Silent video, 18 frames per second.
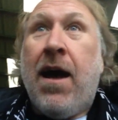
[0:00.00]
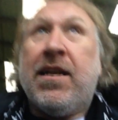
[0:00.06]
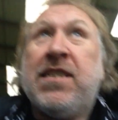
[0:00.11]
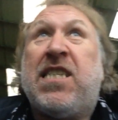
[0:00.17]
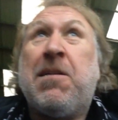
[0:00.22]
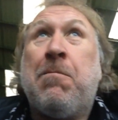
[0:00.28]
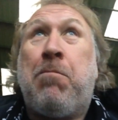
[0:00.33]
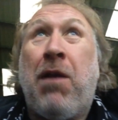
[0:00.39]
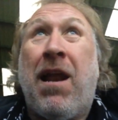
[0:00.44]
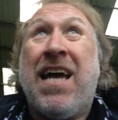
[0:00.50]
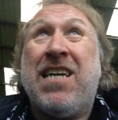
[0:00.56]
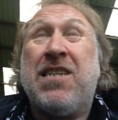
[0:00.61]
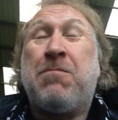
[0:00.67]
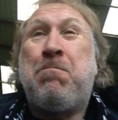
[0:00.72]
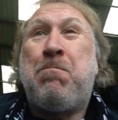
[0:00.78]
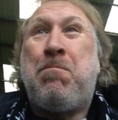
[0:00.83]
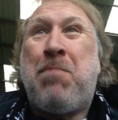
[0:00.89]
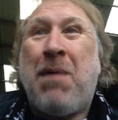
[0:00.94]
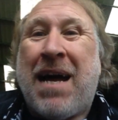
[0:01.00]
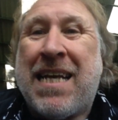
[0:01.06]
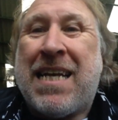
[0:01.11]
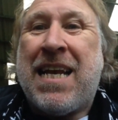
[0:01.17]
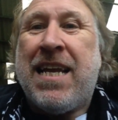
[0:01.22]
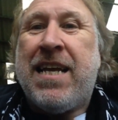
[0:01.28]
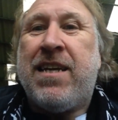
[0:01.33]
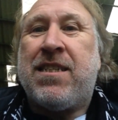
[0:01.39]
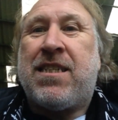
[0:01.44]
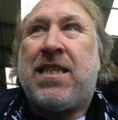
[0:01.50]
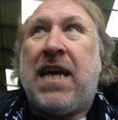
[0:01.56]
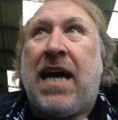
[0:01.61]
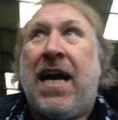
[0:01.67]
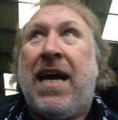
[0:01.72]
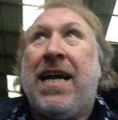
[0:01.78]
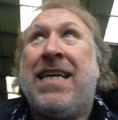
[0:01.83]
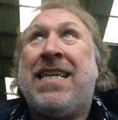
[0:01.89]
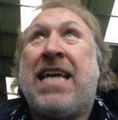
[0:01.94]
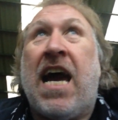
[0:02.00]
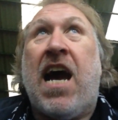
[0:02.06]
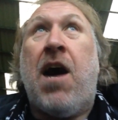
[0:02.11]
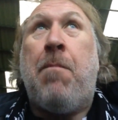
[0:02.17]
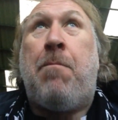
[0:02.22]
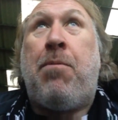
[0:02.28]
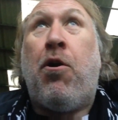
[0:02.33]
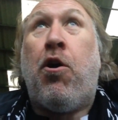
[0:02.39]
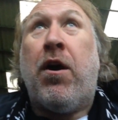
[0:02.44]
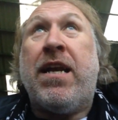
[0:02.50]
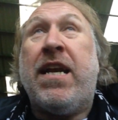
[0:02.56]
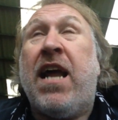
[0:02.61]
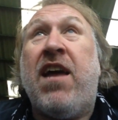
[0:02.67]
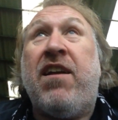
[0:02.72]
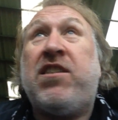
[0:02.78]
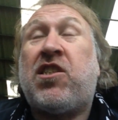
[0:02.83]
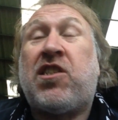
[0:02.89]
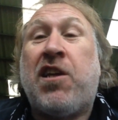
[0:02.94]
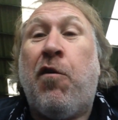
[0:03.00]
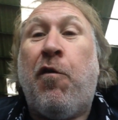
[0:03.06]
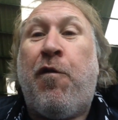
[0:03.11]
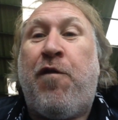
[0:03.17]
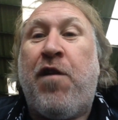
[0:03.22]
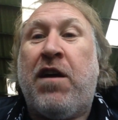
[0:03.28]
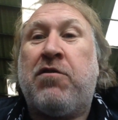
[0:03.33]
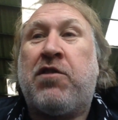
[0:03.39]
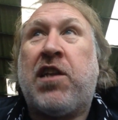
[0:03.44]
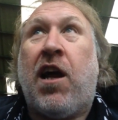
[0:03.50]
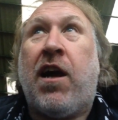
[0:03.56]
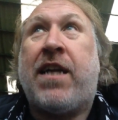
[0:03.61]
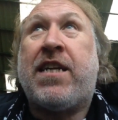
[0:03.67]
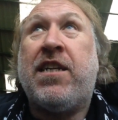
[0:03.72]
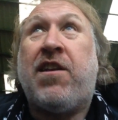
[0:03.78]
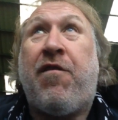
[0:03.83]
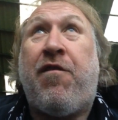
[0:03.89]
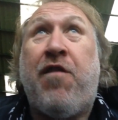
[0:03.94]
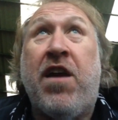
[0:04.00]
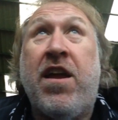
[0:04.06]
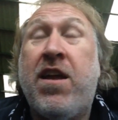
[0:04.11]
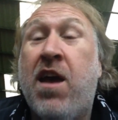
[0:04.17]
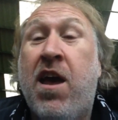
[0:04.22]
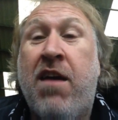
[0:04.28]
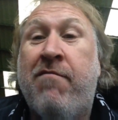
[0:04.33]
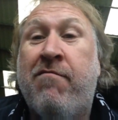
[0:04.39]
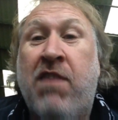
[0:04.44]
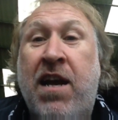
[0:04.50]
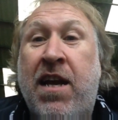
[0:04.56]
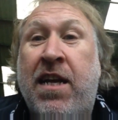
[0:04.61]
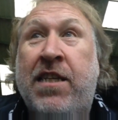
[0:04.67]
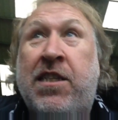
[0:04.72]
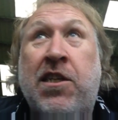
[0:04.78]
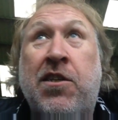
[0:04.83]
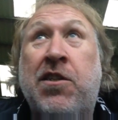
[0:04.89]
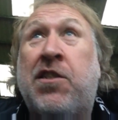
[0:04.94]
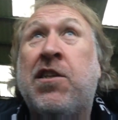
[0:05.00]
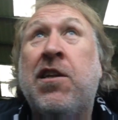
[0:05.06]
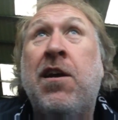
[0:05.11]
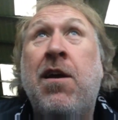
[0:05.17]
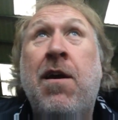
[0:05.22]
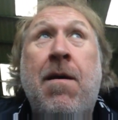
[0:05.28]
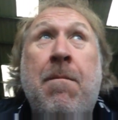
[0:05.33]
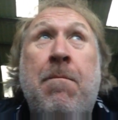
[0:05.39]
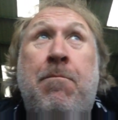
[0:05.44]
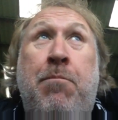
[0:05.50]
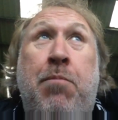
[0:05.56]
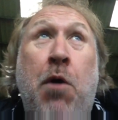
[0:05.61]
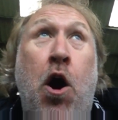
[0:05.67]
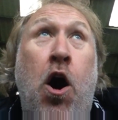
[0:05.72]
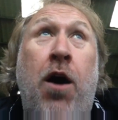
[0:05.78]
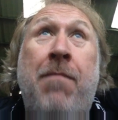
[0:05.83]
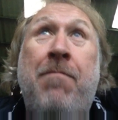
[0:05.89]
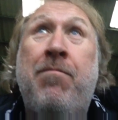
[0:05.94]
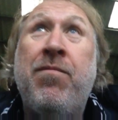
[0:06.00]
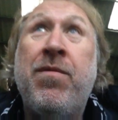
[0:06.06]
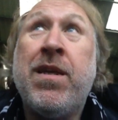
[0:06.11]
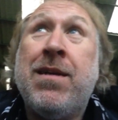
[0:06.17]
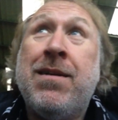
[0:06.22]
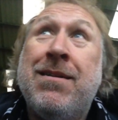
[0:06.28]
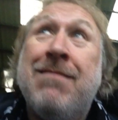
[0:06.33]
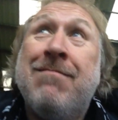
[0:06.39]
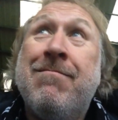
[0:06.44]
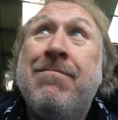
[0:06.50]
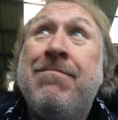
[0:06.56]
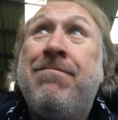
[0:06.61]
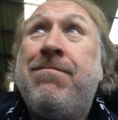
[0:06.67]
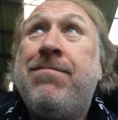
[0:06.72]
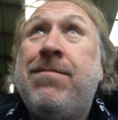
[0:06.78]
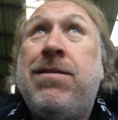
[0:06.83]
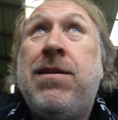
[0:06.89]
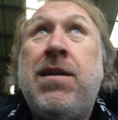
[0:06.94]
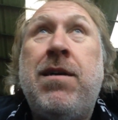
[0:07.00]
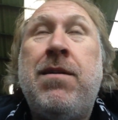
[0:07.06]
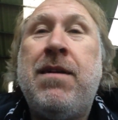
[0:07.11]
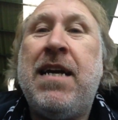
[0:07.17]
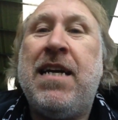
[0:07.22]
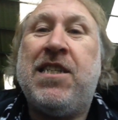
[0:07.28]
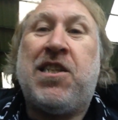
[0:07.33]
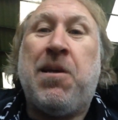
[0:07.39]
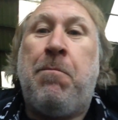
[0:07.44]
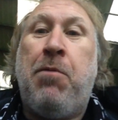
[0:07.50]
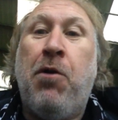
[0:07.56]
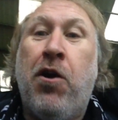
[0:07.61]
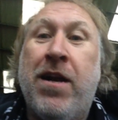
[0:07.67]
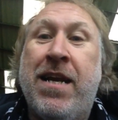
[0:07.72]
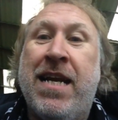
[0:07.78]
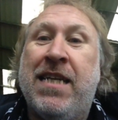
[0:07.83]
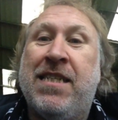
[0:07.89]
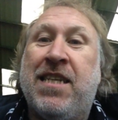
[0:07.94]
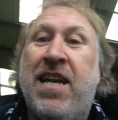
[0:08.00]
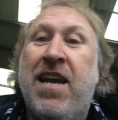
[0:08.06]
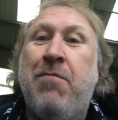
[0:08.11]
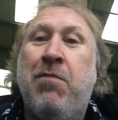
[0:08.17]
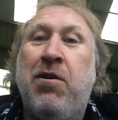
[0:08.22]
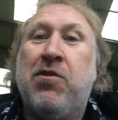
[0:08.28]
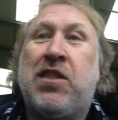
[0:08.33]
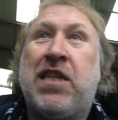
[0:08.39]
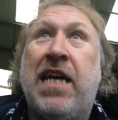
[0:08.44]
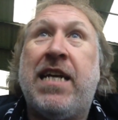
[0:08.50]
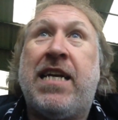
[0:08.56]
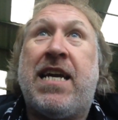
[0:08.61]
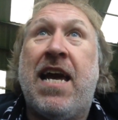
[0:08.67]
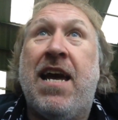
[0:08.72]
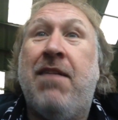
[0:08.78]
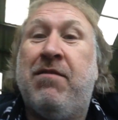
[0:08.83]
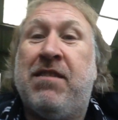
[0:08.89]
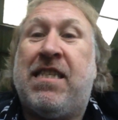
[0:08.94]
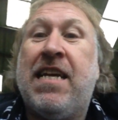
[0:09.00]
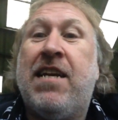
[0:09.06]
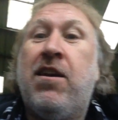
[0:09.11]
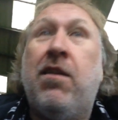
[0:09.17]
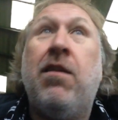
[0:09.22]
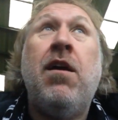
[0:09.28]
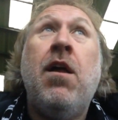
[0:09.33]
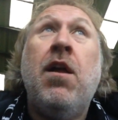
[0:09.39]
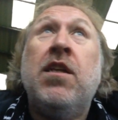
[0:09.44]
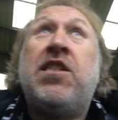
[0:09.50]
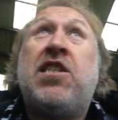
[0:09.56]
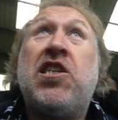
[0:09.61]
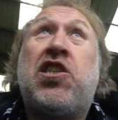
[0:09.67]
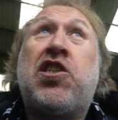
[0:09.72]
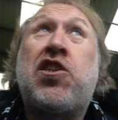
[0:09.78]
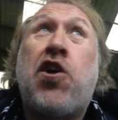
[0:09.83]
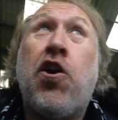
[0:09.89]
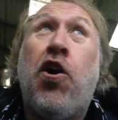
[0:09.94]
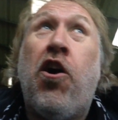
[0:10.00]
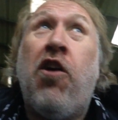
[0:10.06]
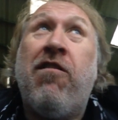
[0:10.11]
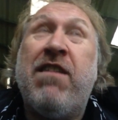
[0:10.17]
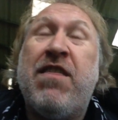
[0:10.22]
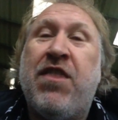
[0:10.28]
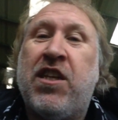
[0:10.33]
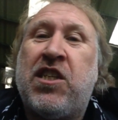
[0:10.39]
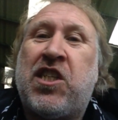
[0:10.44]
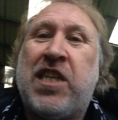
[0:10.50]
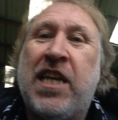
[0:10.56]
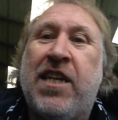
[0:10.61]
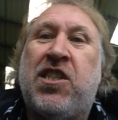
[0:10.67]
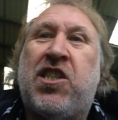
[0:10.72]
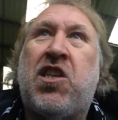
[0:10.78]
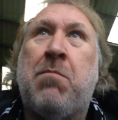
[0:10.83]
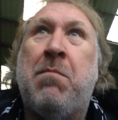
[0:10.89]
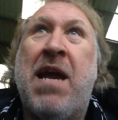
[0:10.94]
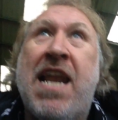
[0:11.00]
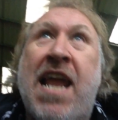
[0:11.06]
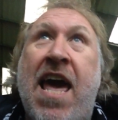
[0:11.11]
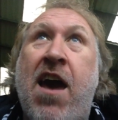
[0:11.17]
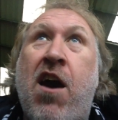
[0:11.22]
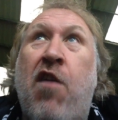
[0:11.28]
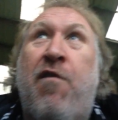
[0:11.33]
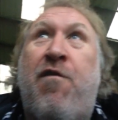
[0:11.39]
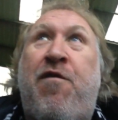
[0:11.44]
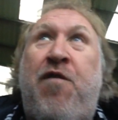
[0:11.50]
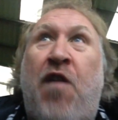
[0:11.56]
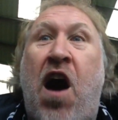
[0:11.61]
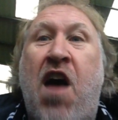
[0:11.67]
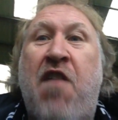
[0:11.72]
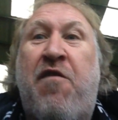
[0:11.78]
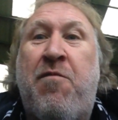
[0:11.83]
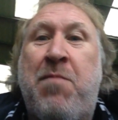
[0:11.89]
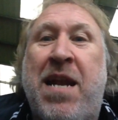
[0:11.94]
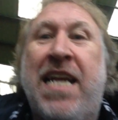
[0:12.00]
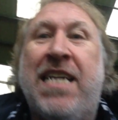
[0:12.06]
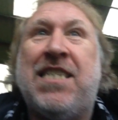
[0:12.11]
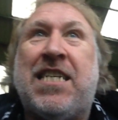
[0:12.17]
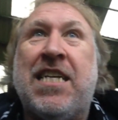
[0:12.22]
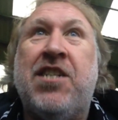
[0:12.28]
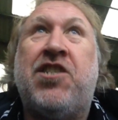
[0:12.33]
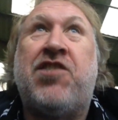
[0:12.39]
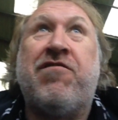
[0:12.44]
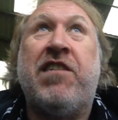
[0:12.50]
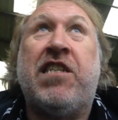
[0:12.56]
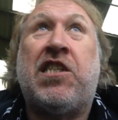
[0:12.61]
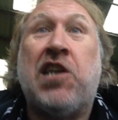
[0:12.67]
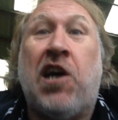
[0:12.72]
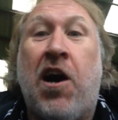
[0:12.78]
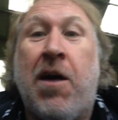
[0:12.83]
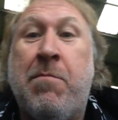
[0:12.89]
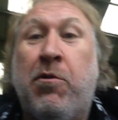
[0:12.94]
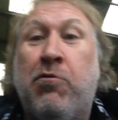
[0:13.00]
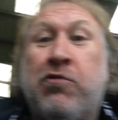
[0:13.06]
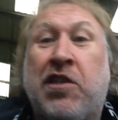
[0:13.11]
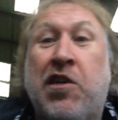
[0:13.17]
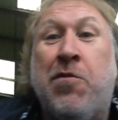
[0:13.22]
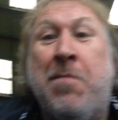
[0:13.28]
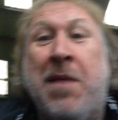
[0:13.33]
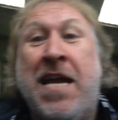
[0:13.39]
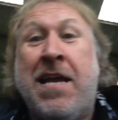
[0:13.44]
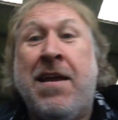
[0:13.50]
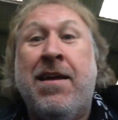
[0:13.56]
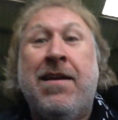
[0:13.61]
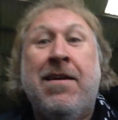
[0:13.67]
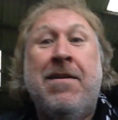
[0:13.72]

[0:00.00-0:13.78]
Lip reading: And to play as badly as that and get a point, it still feels like a defeat. It really does. But it's a point, isn't it? We'll take it. I didn't. To score in the 6th minute of 5 minutes injury time in Doobie.